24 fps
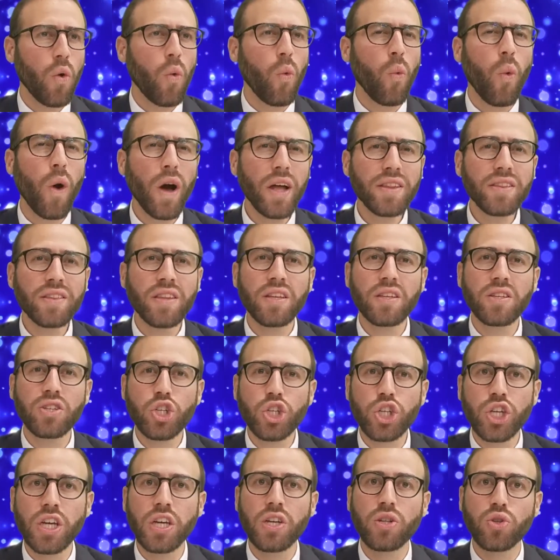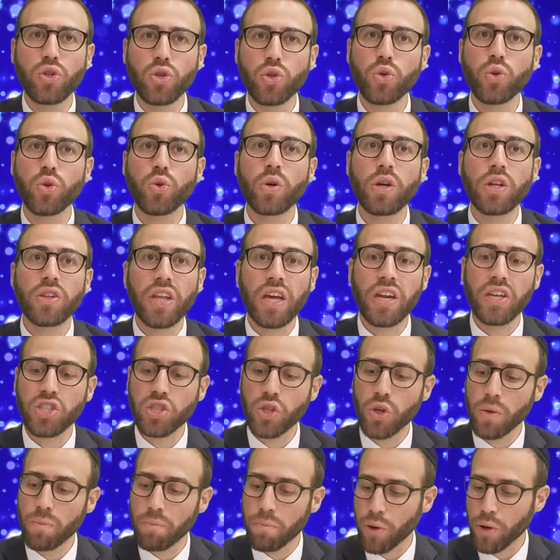What did she do that is
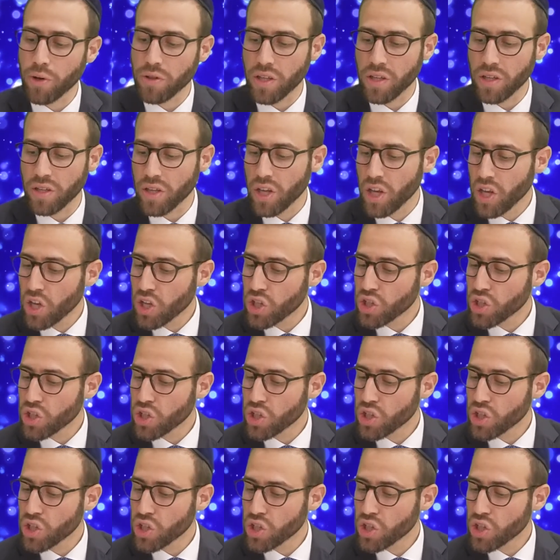so important?